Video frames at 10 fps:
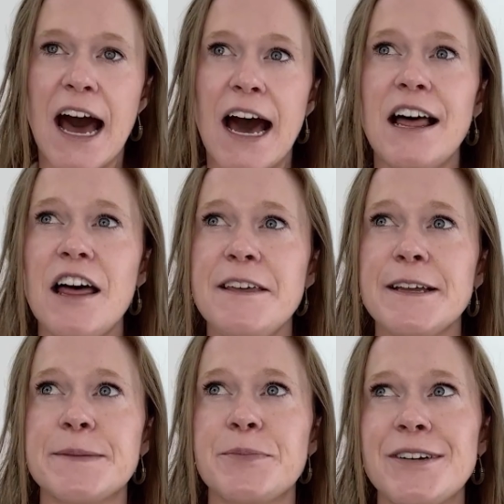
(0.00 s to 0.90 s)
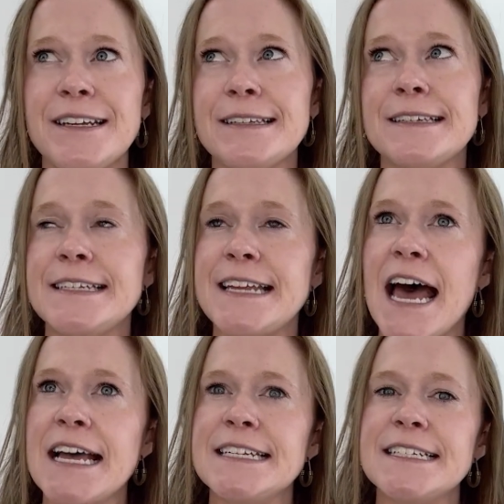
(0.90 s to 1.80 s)
Another thing that's pretty
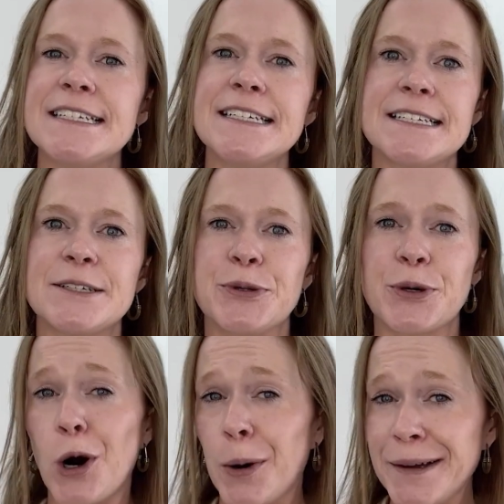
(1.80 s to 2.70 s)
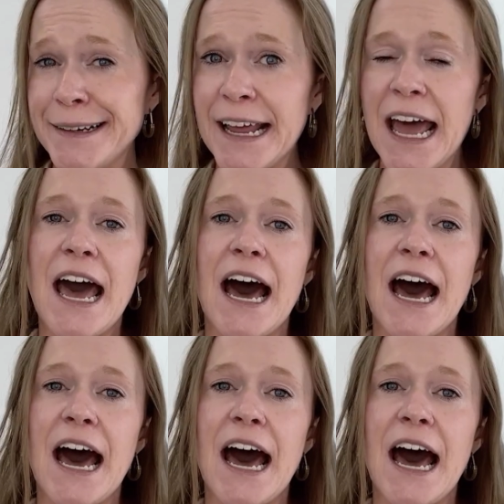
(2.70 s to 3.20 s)
standard or common